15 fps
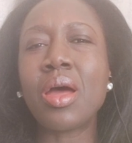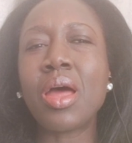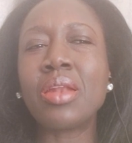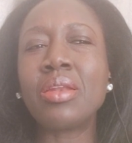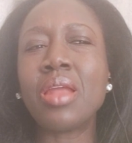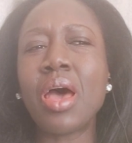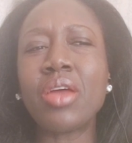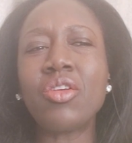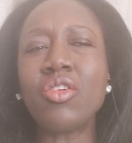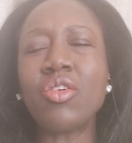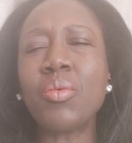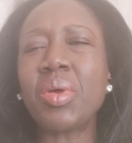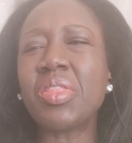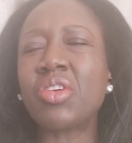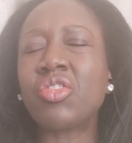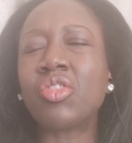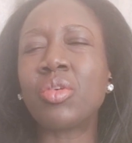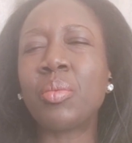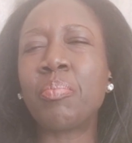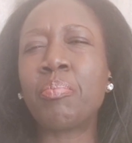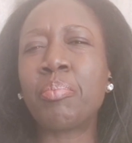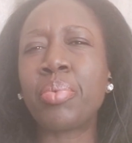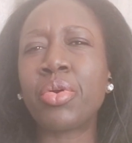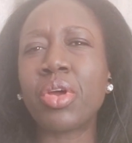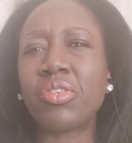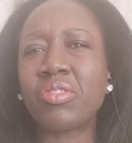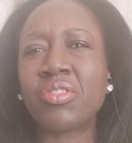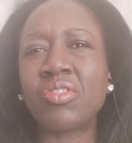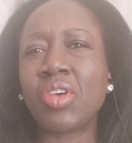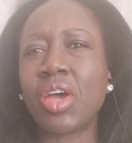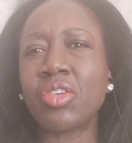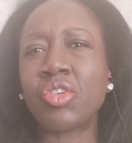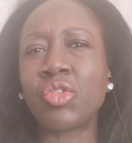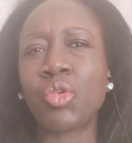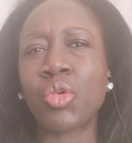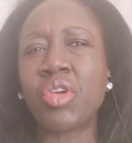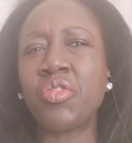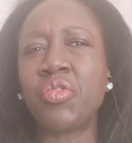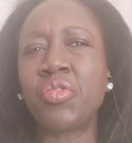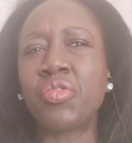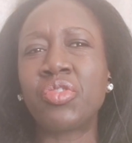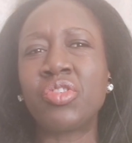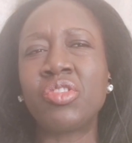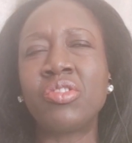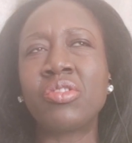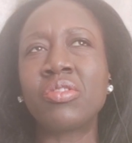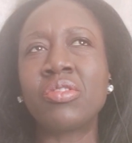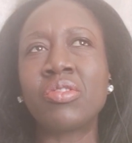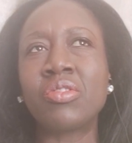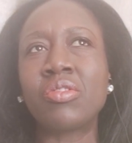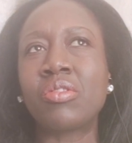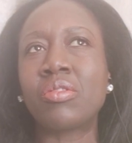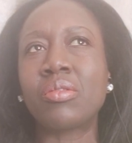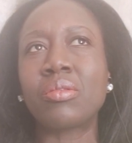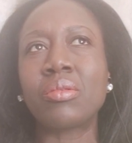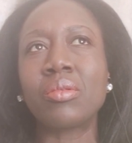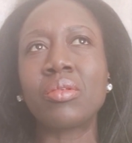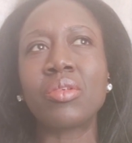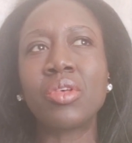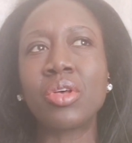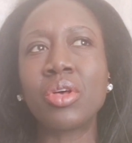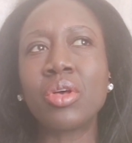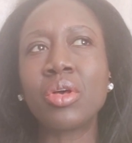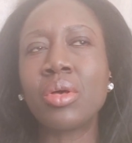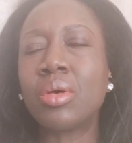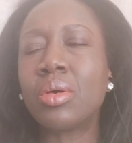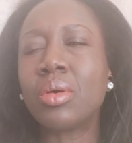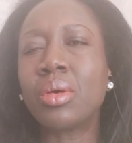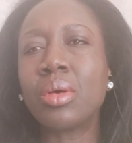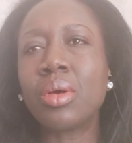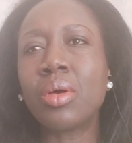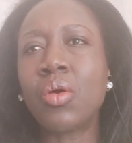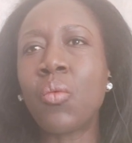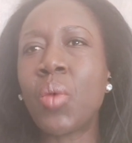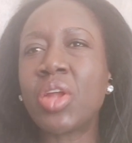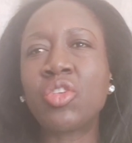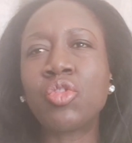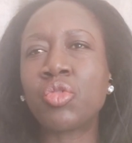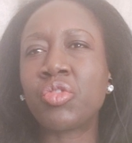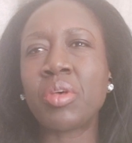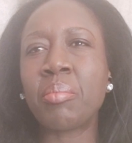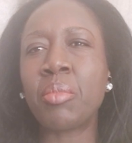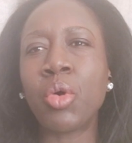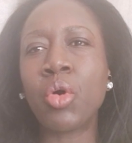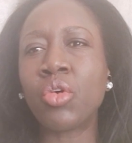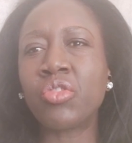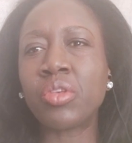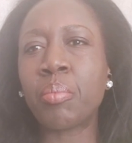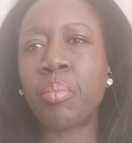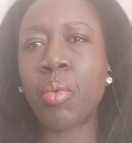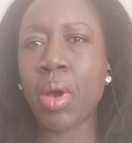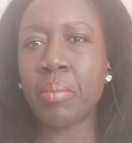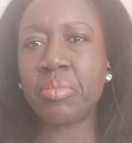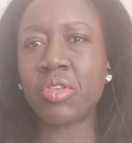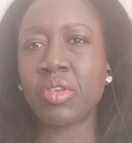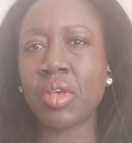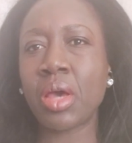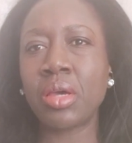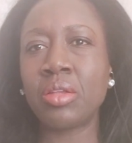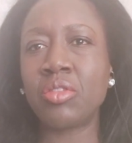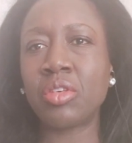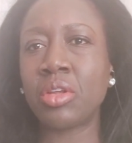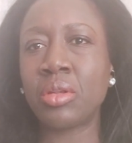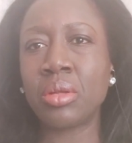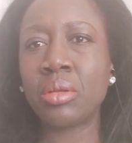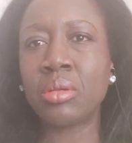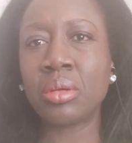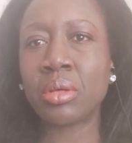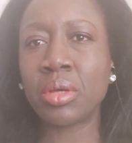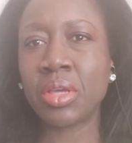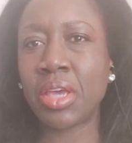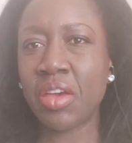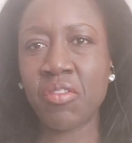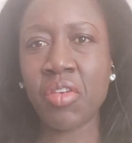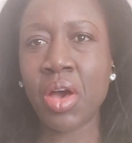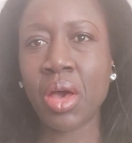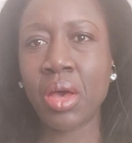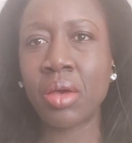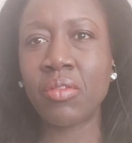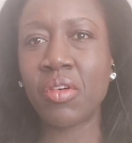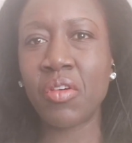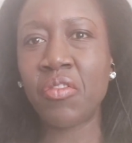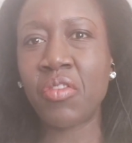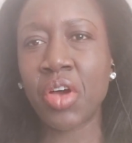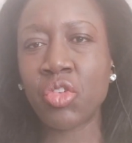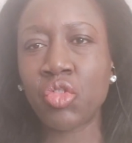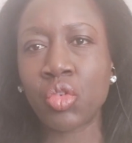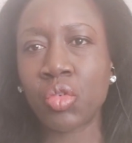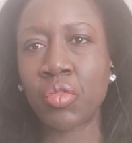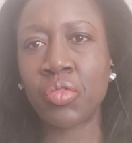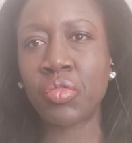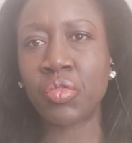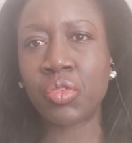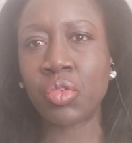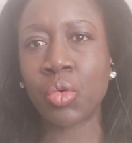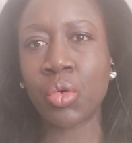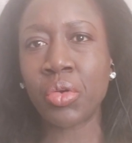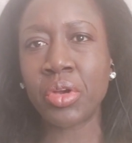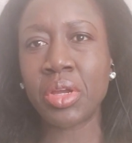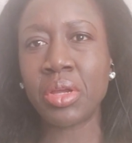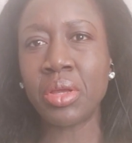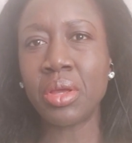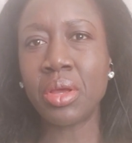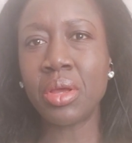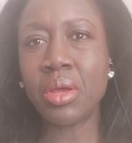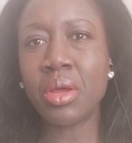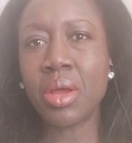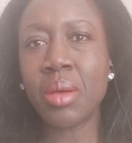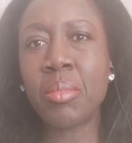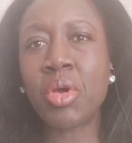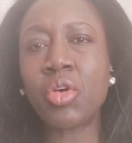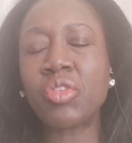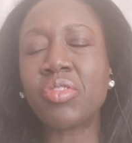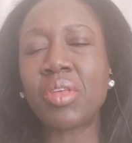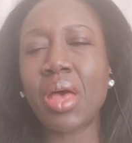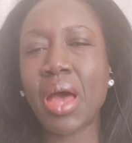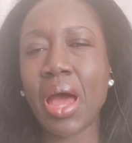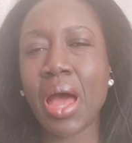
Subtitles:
And I don't know whether she pressed charges or if she just went to some gossip website and gave her version of story. Because